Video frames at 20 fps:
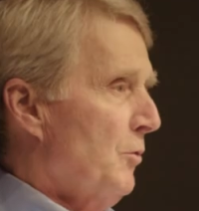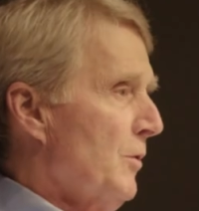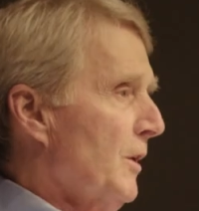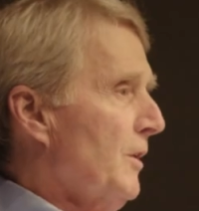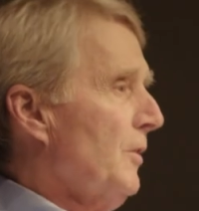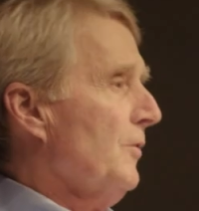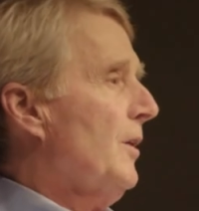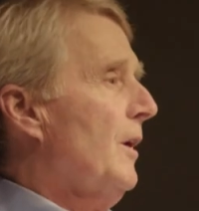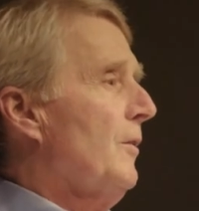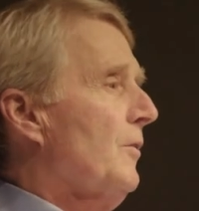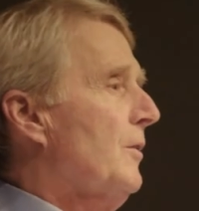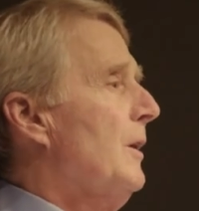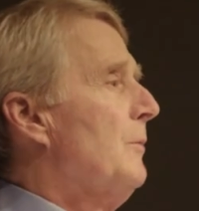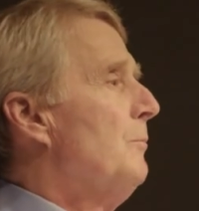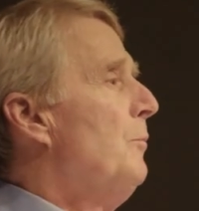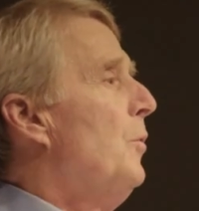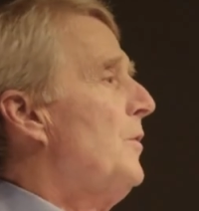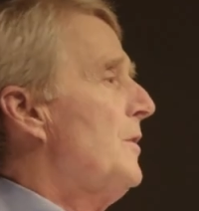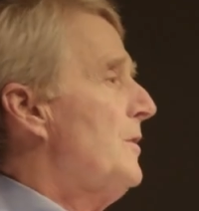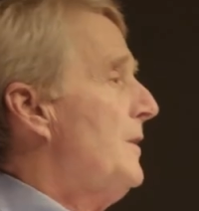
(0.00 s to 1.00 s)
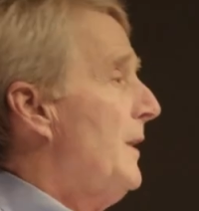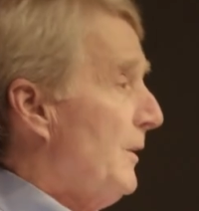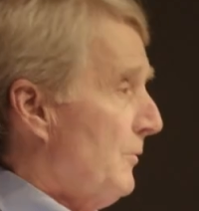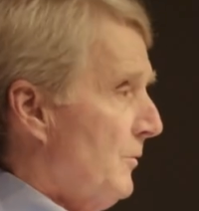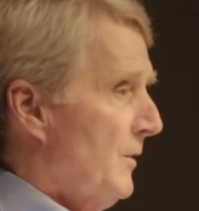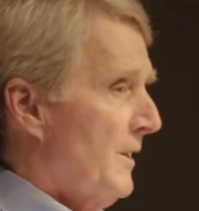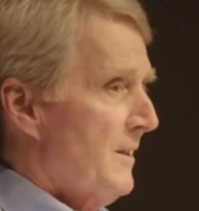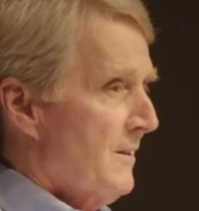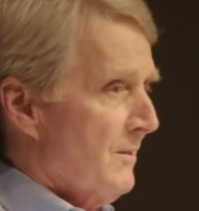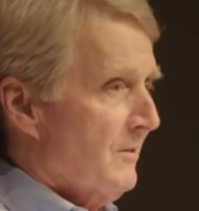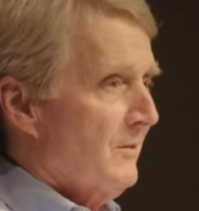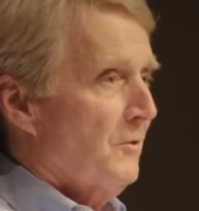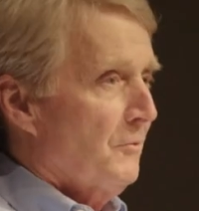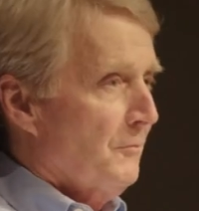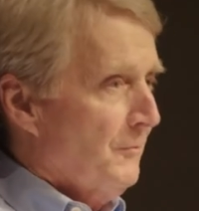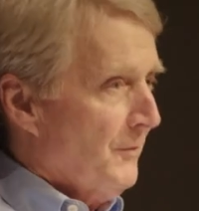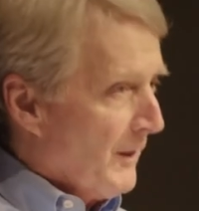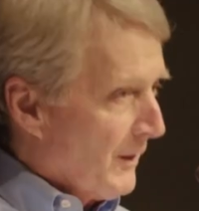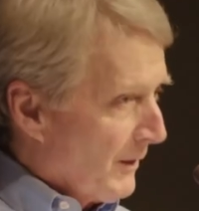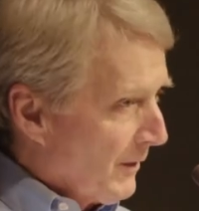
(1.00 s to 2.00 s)
Bill Ruckelshaus had more integrity in his
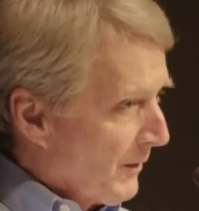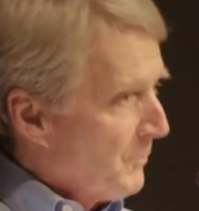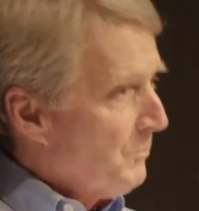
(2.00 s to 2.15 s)
little finger